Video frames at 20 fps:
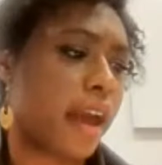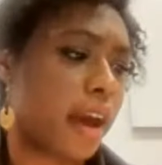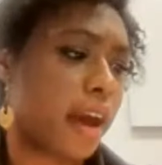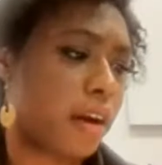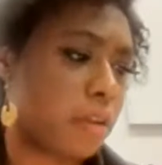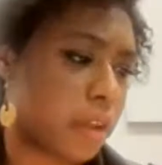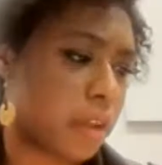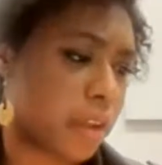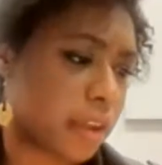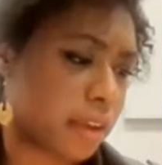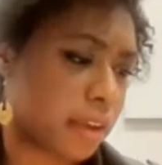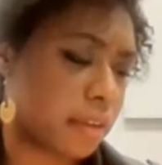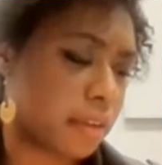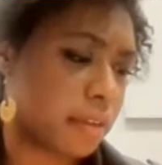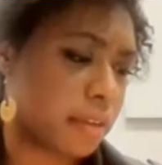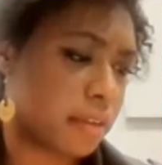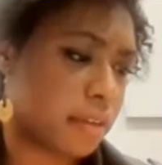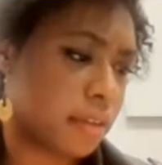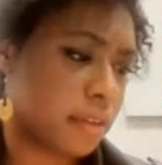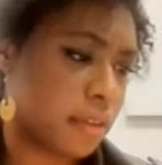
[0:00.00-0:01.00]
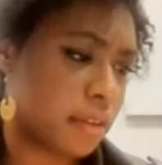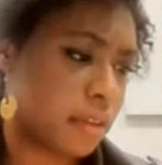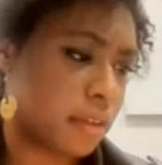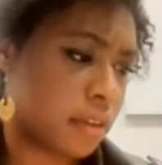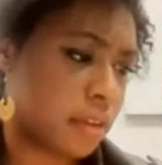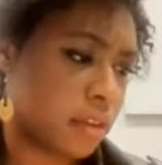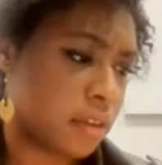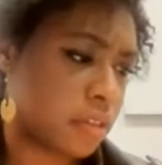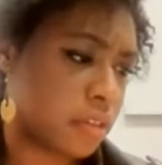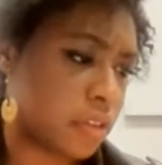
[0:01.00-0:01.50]
howling.
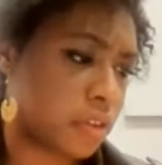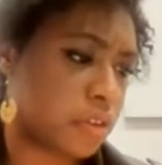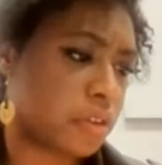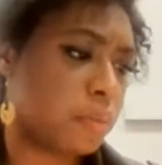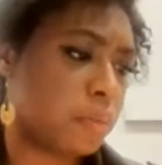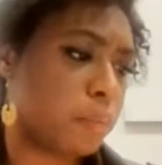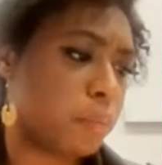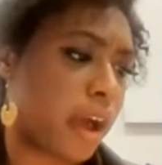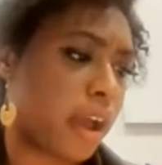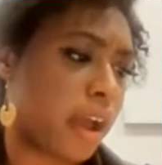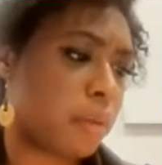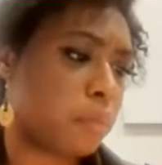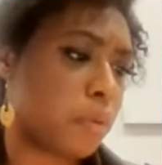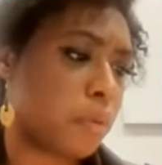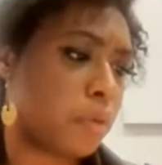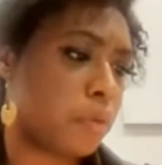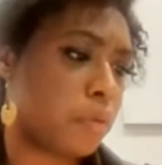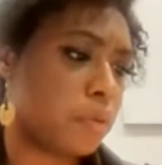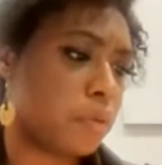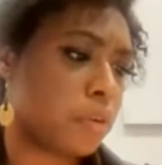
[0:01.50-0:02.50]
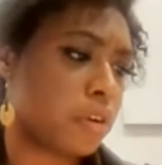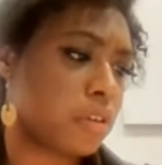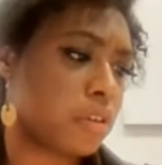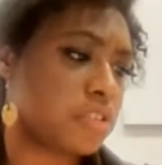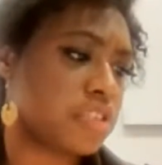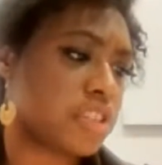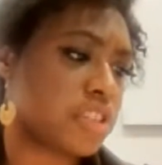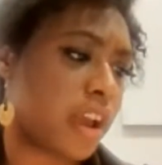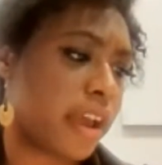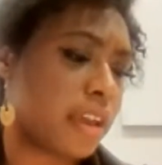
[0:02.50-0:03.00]
The goodbye moon,
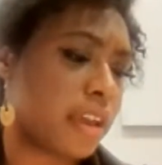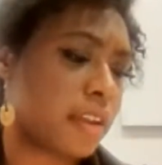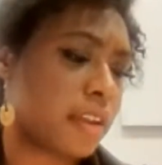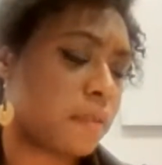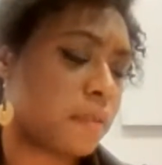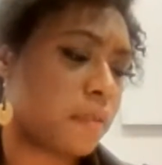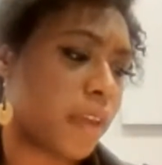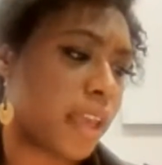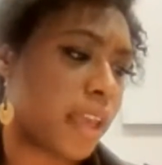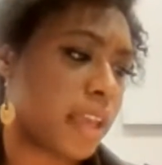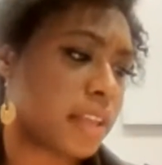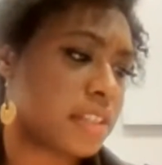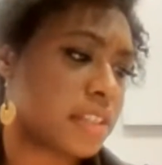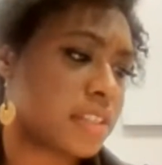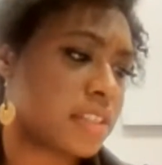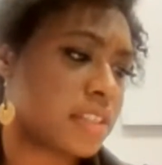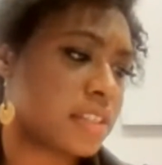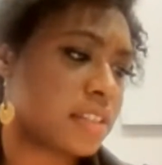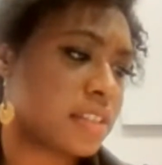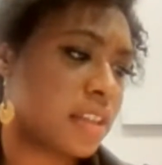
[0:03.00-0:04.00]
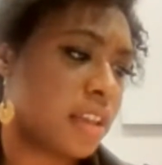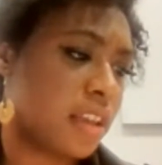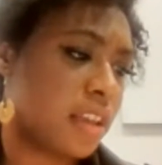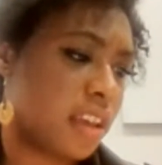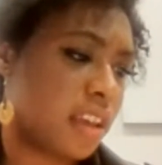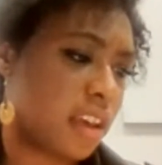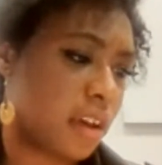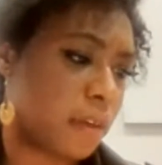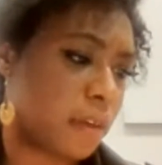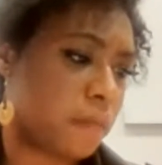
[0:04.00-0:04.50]
her giant face,
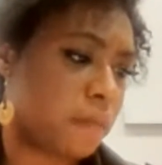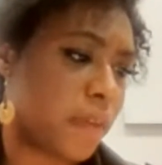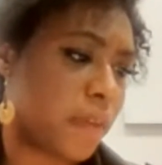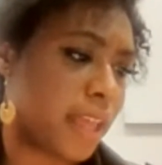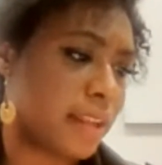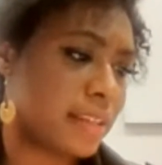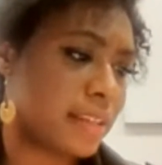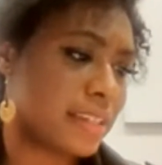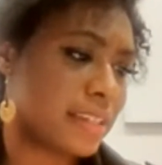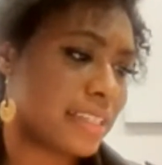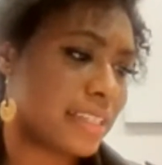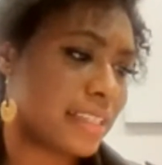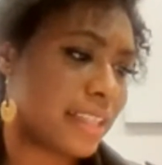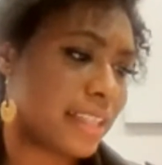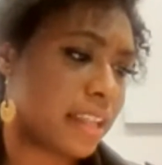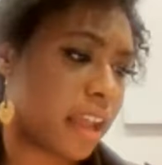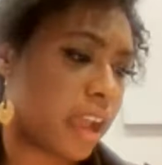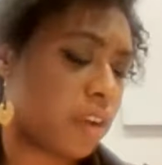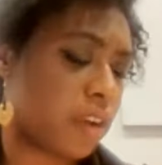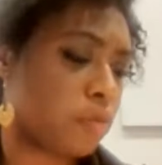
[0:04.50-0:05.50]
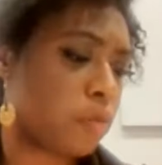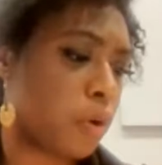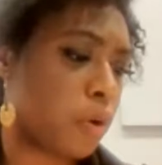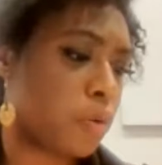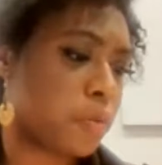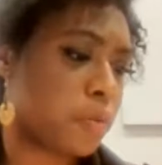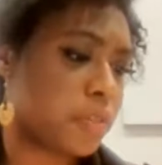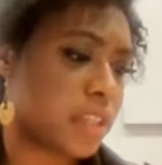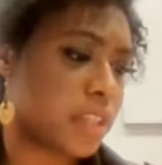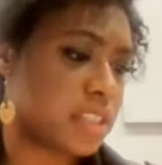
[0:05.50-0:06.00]
offended that I
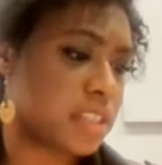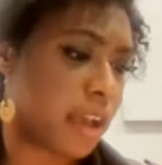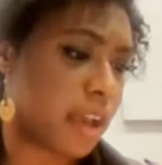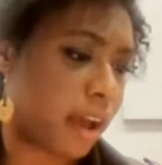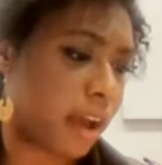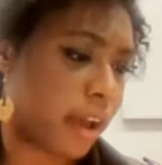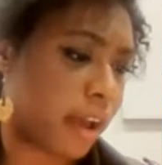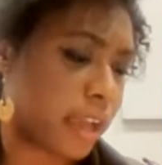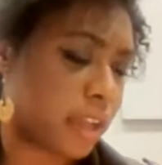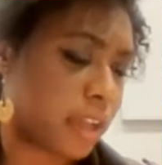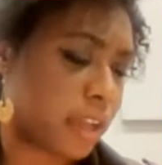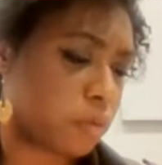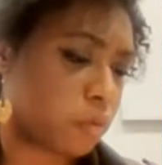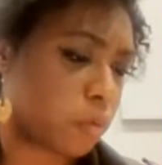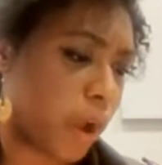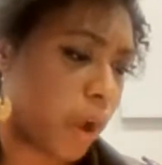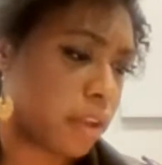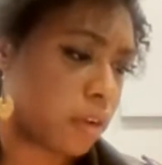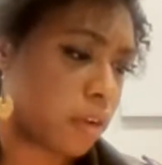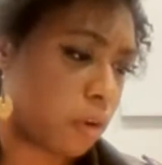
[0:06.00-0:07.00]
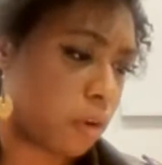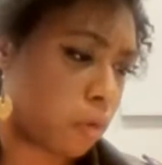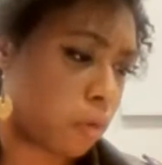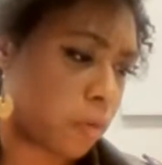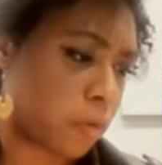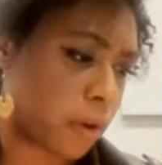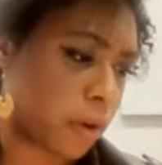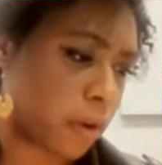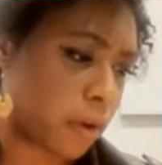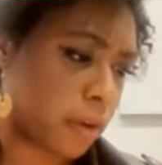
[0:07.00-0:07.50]
wrote the tide right
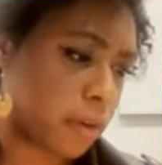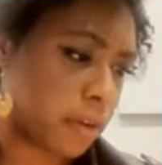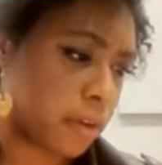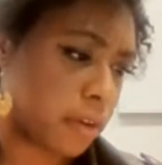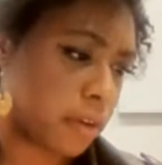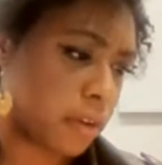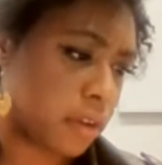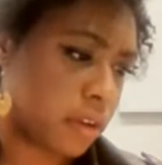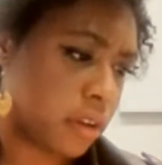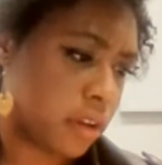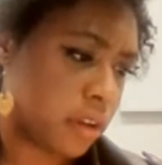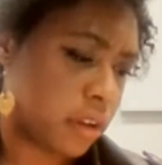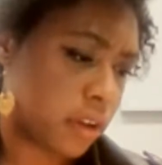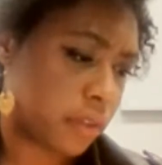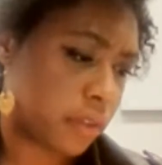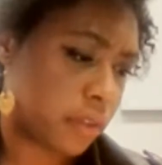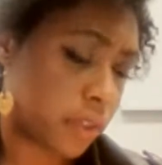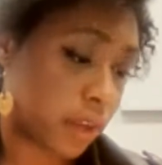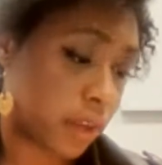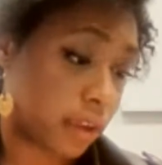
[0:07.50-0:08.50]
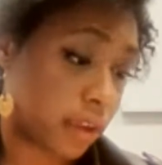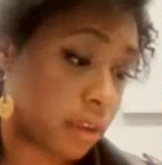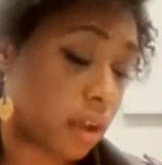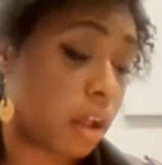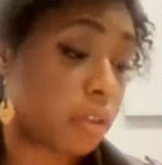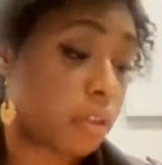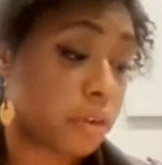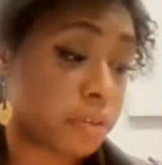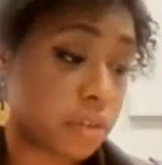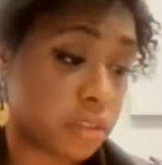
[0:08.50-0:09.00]
over, that I
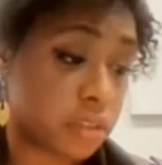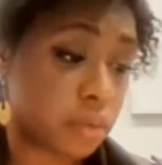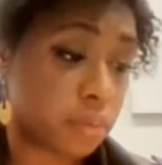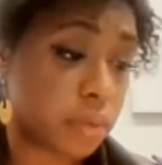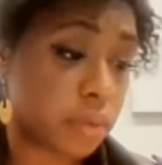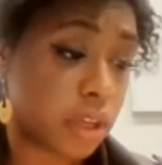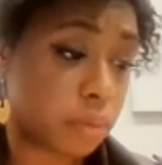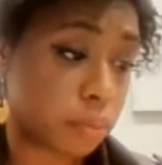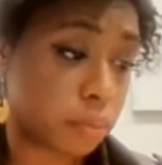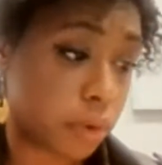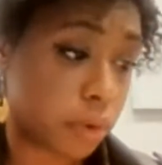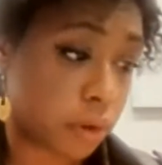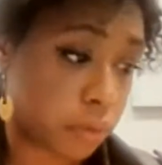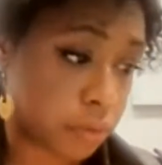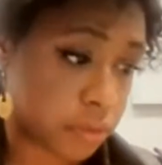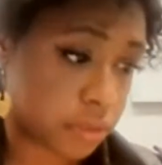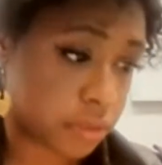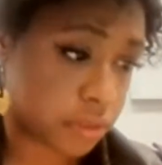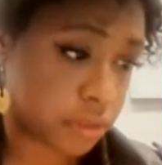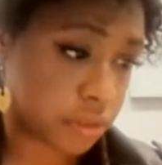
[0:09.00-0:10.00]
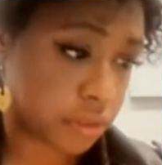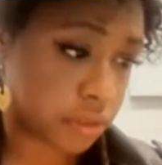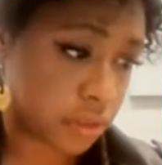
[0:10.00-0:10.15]
colored in the big boat,